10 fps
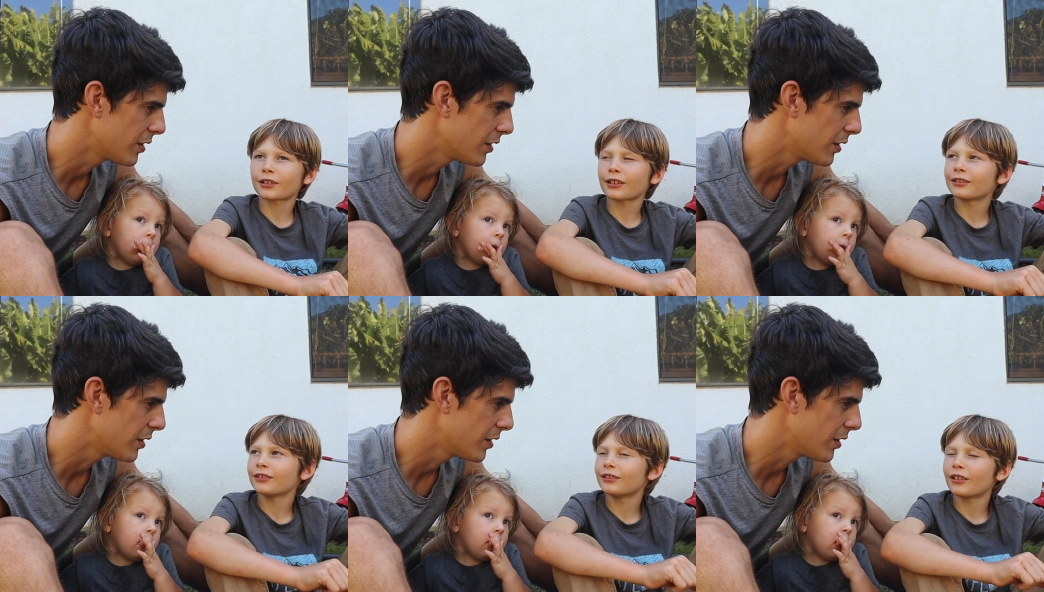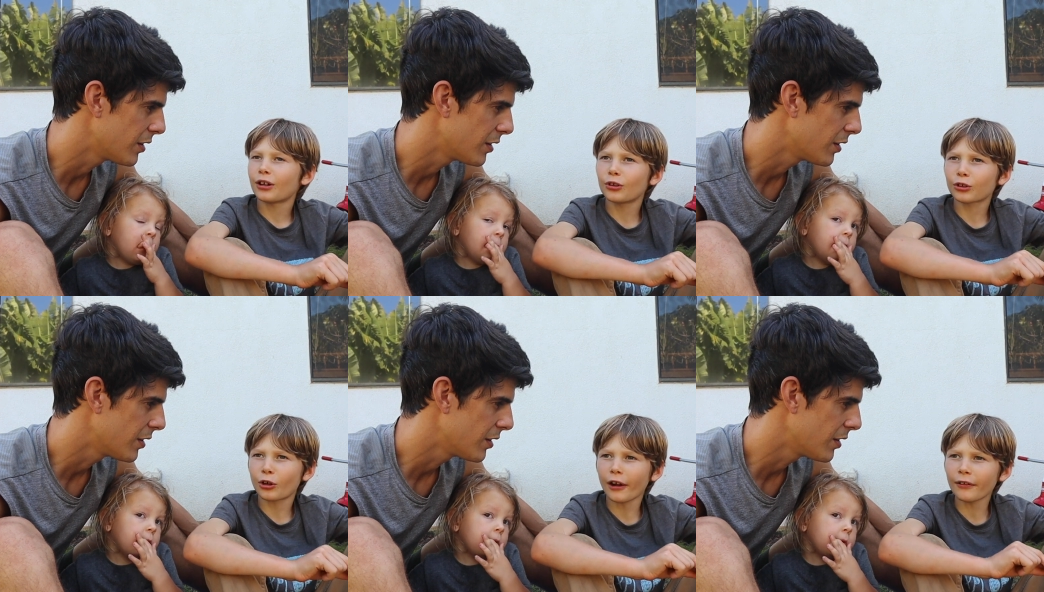Speaker 1: sudden,
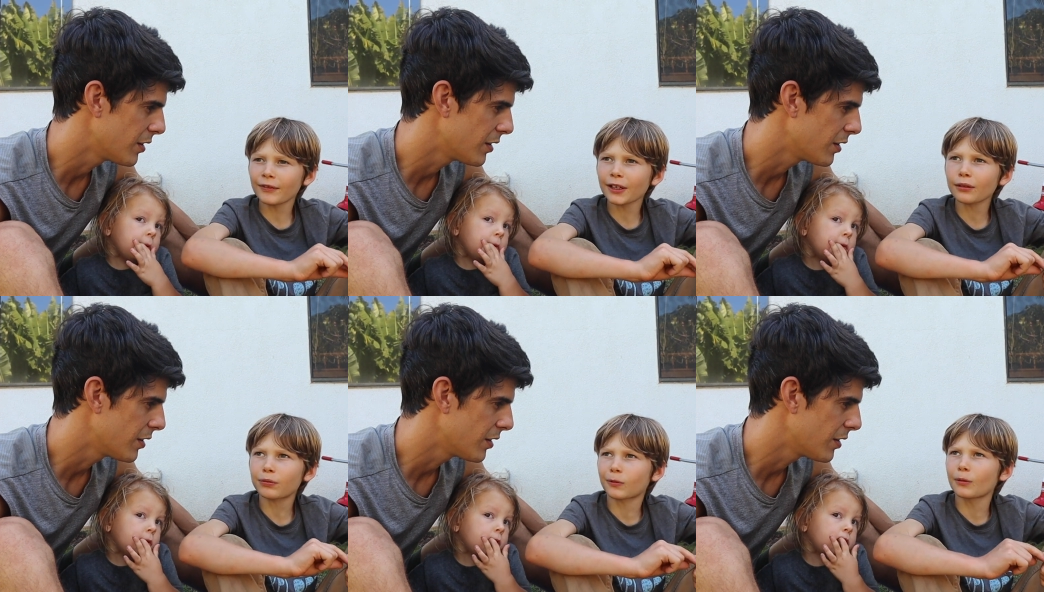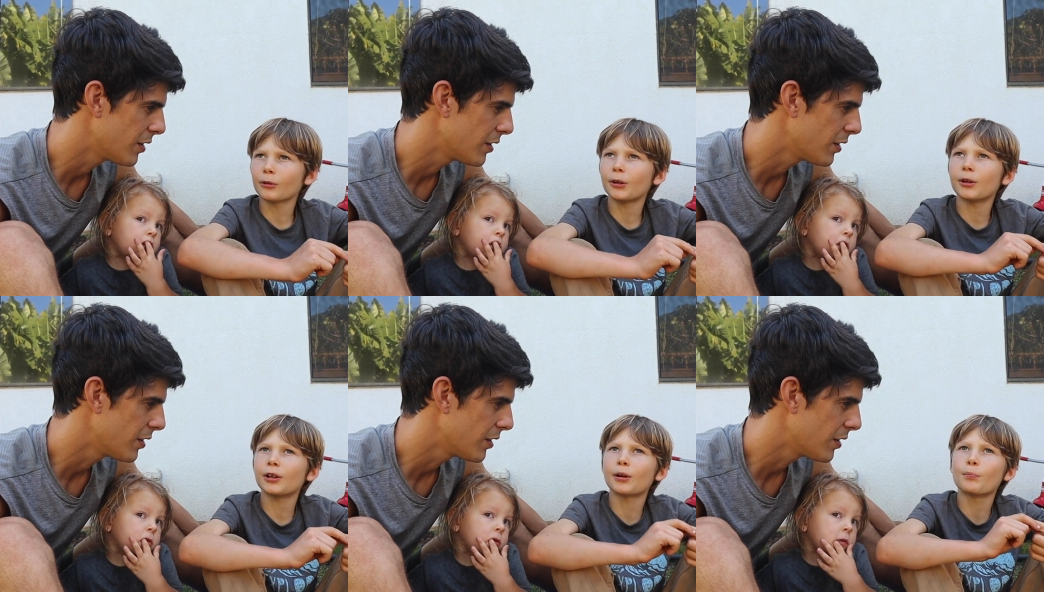the carvings were
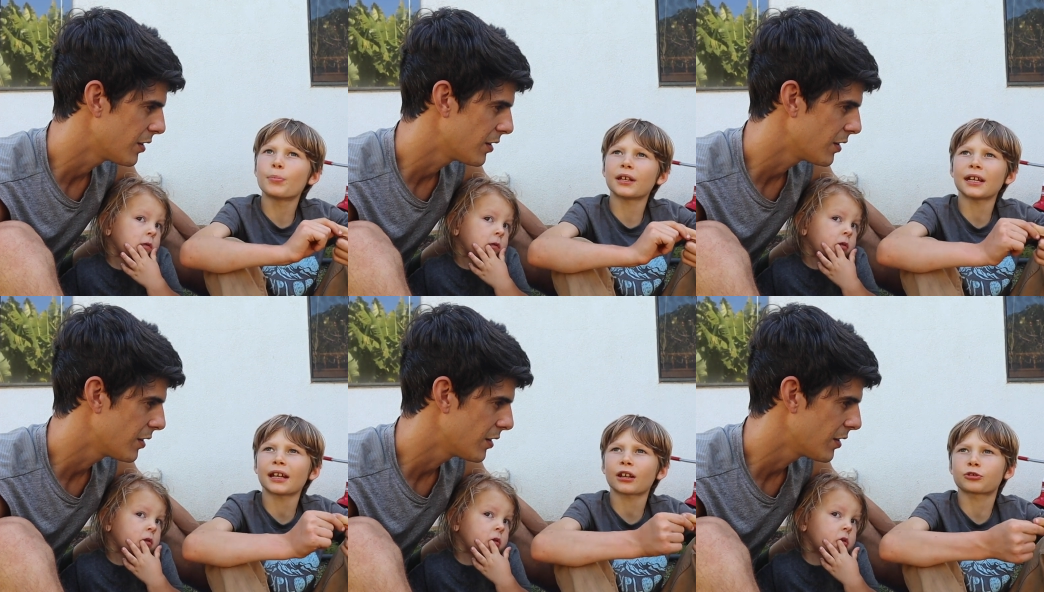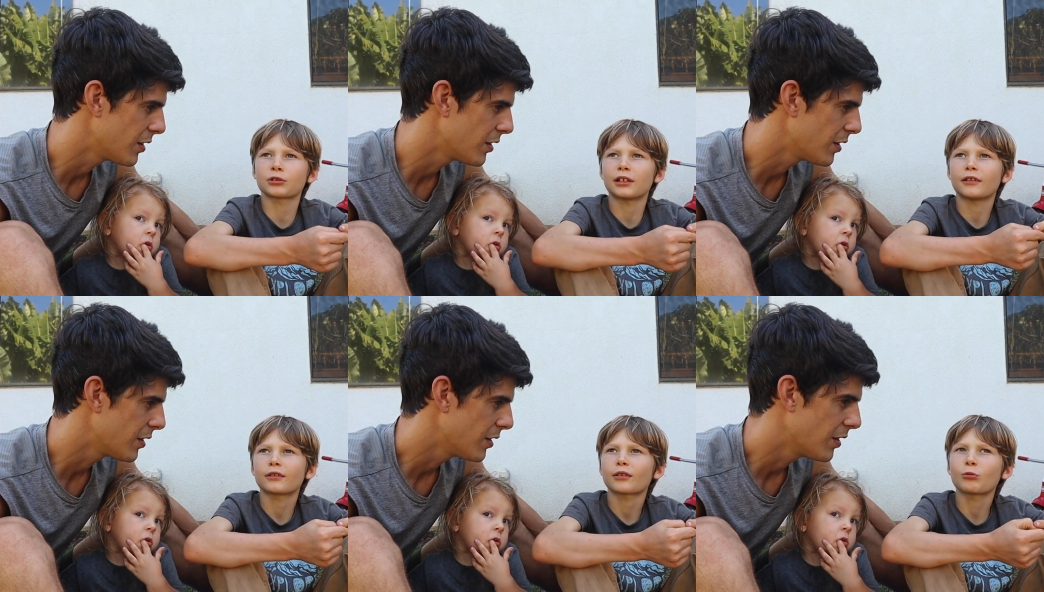banana
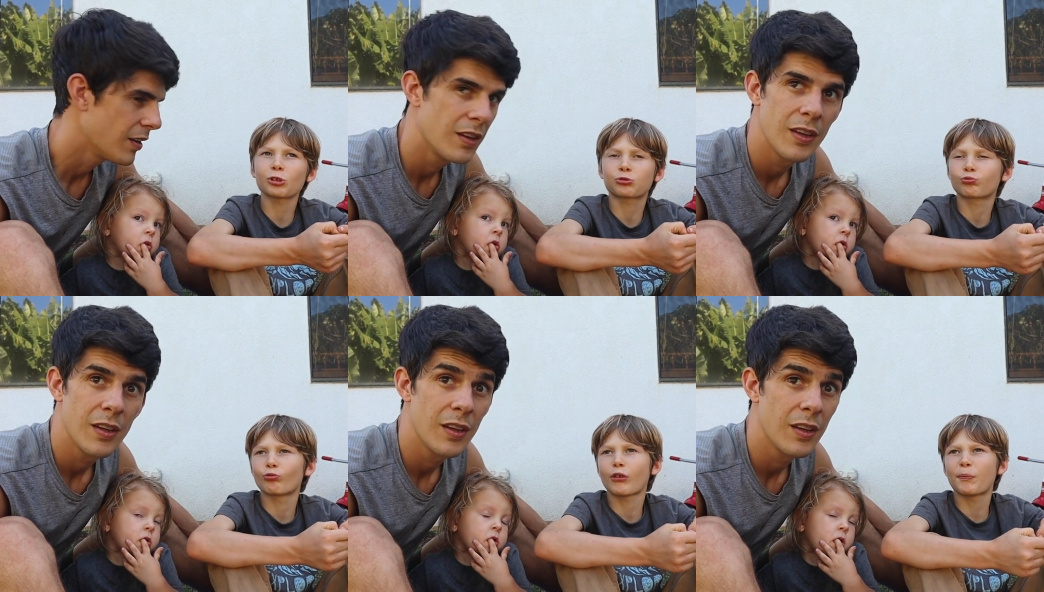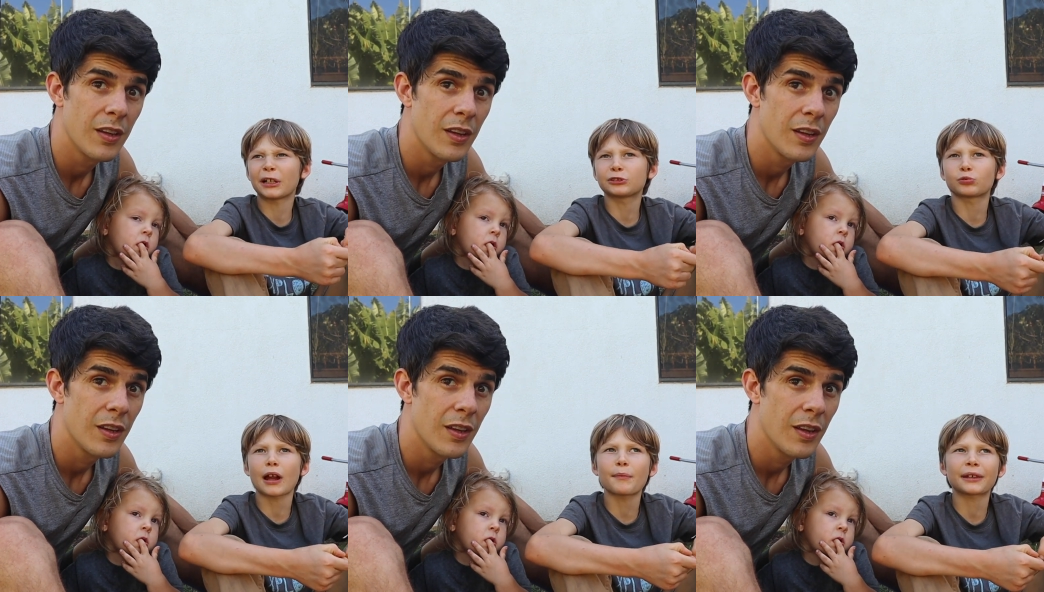trees with a bunch
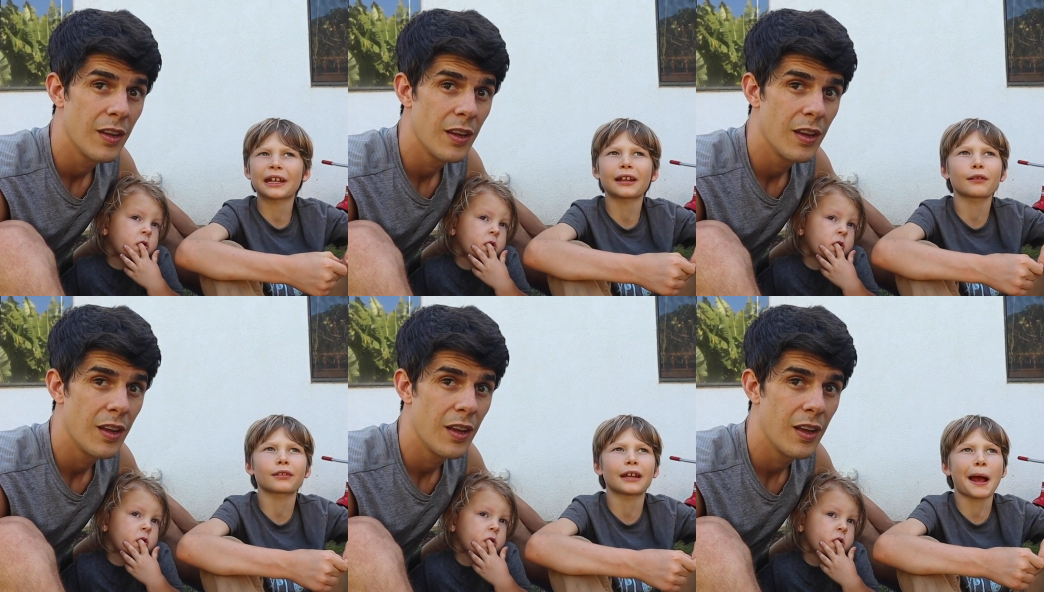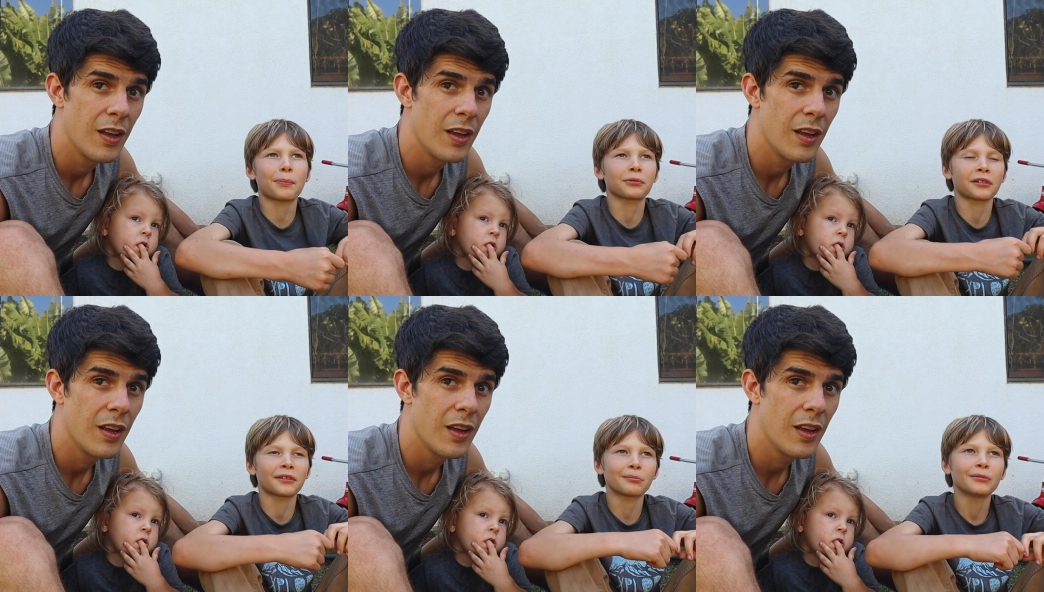of ripe bananas and apples
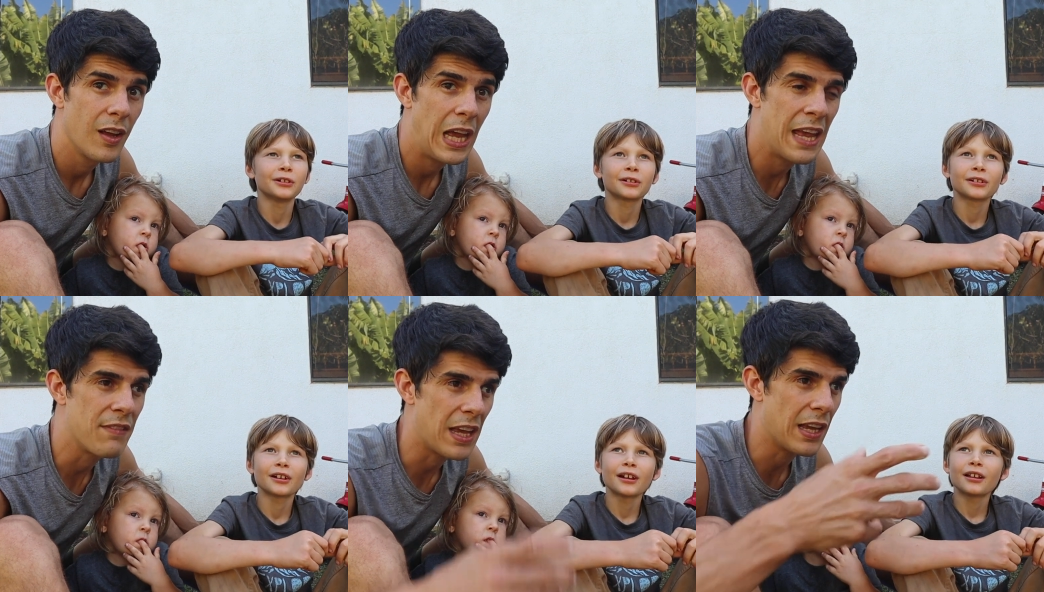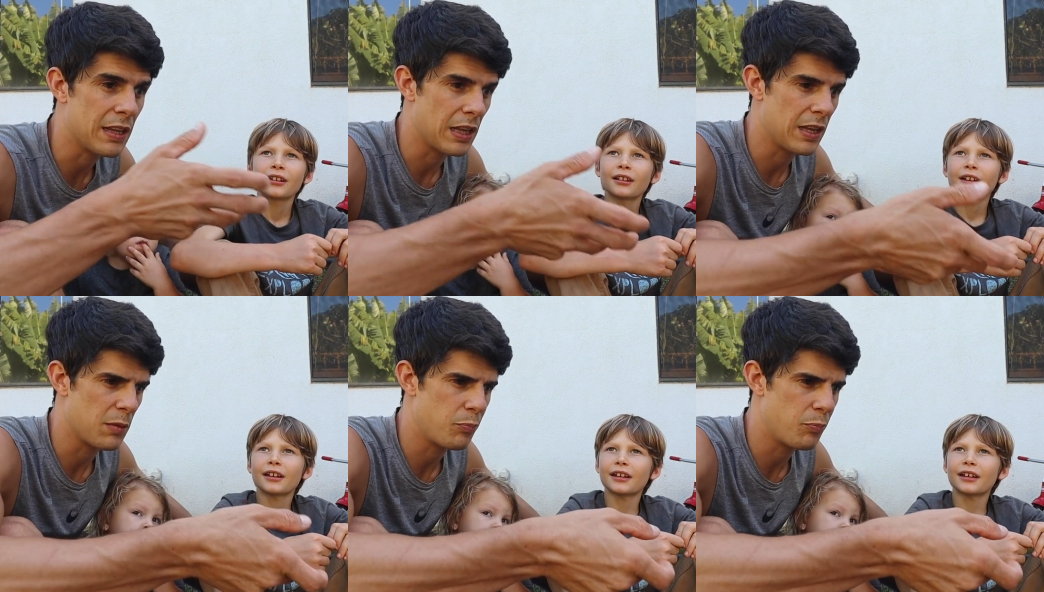on them.
Speaker 2: And they and then
Speaker 1: they,